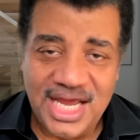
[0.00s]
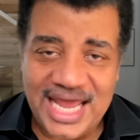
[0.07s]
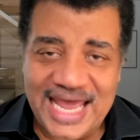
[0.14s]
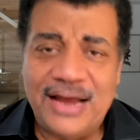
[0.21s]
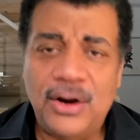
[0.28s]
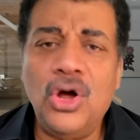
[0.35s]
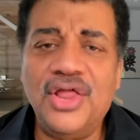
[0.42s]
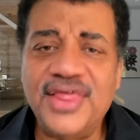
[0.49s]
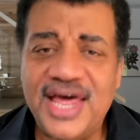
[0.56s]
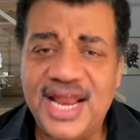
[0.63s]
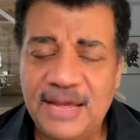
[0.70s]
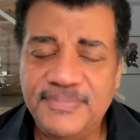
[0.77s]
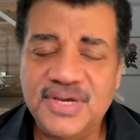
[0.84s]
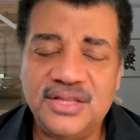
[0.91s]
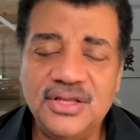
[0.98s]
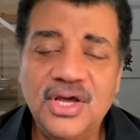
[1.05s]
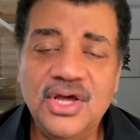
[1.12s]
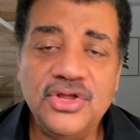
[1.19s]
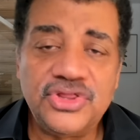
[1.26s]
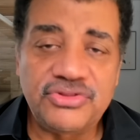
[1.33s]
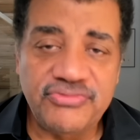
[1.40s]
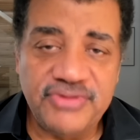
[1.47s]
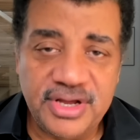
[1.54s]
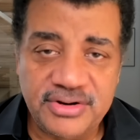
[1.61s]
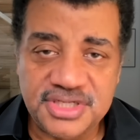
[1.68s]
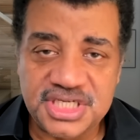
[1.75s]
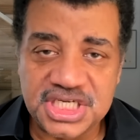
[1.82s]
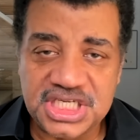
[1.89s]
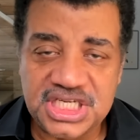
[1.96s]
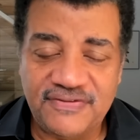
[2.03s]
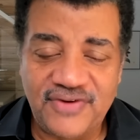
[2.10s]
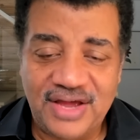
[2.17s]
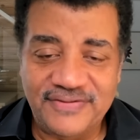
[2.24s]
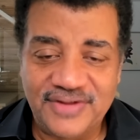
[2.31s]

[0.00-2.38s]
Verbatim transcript: Add all that up, you get 365 days.